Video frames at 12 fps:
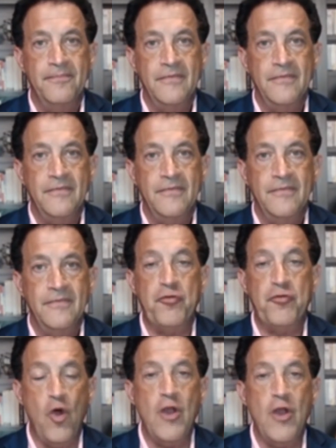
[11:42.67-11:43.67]
gets you
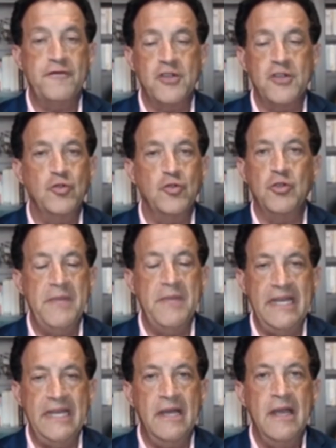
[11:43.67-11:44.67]
thrown off social
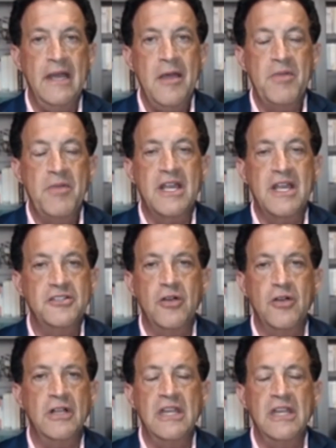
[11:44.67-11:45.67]
media because
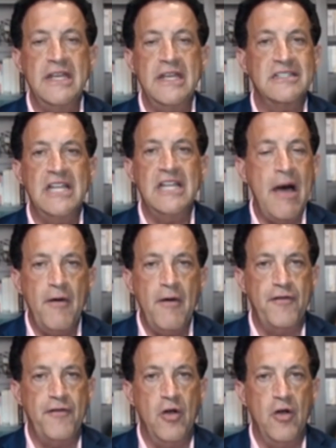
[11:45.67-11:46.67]
you're an
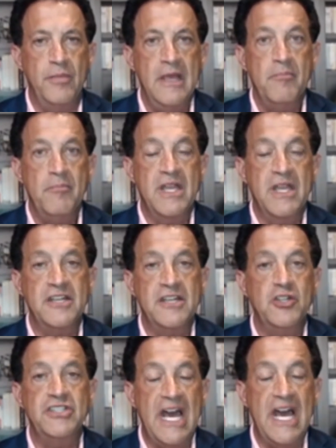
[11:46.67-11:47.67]
Islamophobe, because
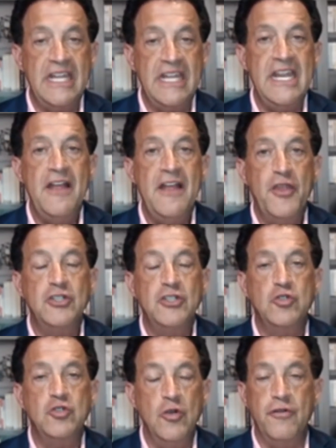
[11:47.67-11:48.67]
you're telling the
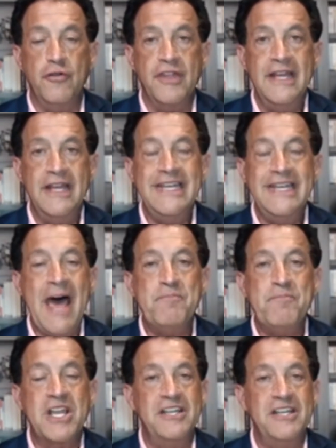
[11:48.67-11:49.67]
truth,
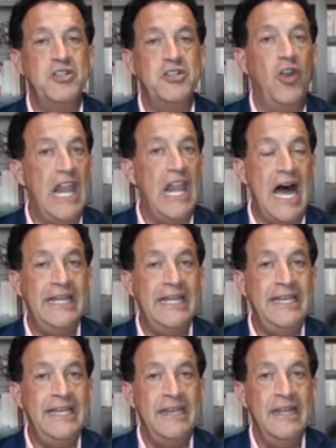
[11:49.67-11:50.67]
not because you're
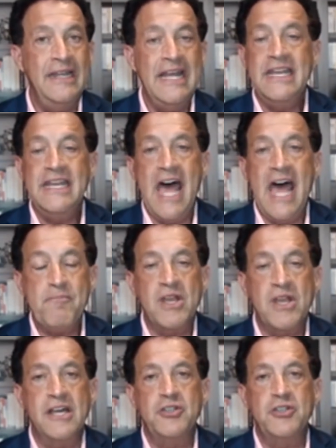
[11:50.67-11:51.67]
lying, not
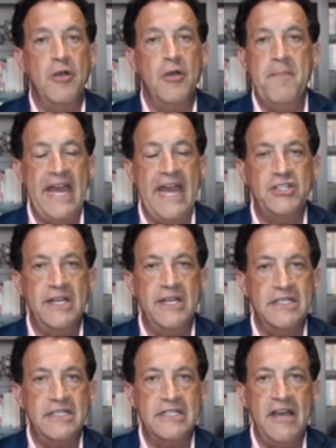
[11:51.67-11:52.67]
because you're
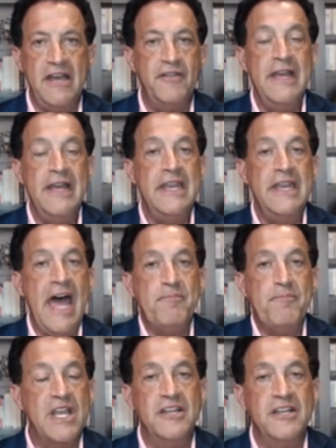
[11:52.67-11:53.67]
imagining stuff,
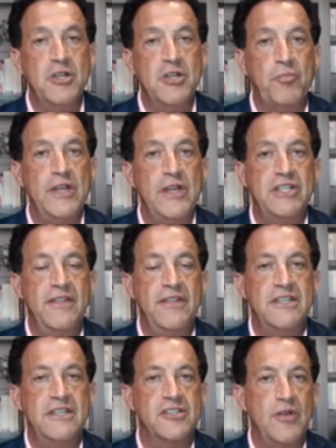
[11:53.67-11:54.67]
not because you're preaching
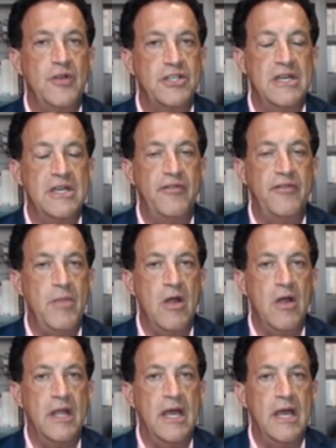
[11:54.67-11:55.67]
the destruction of
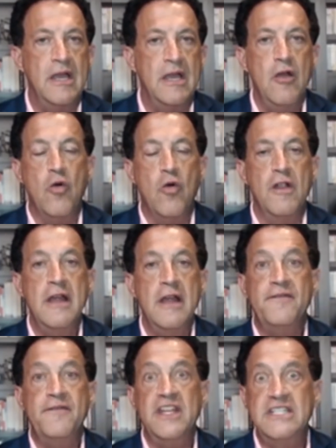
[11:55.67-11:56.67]
America or
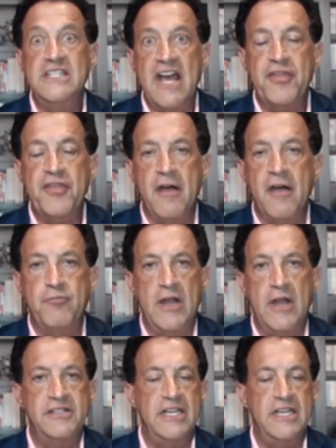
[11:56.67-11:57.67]
the death of
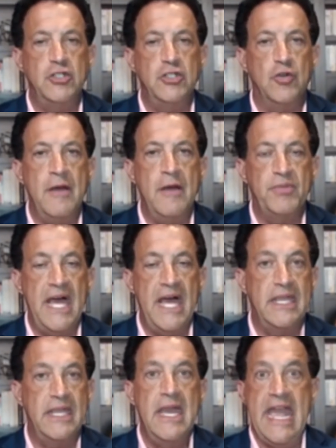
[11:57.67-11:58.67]
President Trump
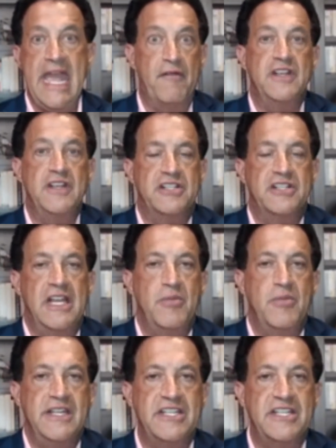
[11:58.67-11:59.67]
like every
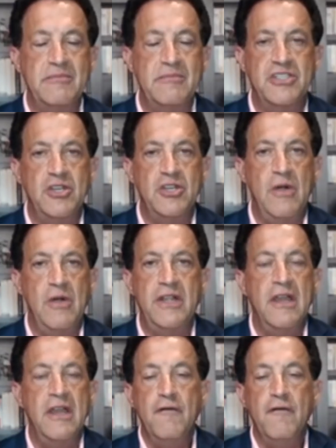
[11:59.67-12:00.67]
celebrity seems to do
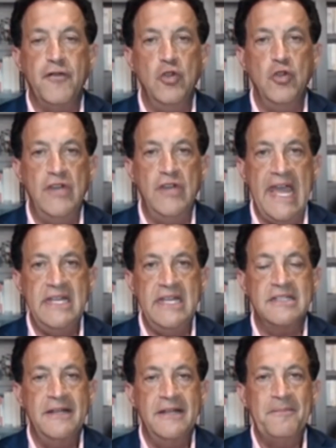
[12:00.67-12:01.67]
every few
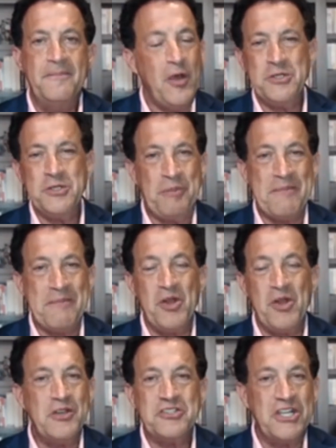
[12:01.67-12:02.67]
days. Yeah. Those
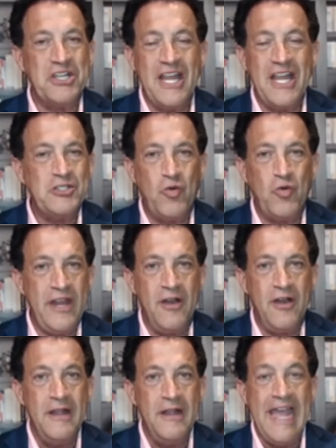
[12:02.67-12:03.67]
people are still on
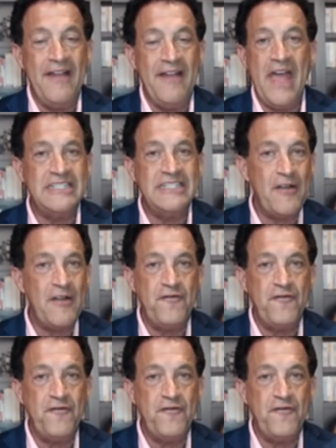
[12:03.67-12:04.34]
Twitter, and that's a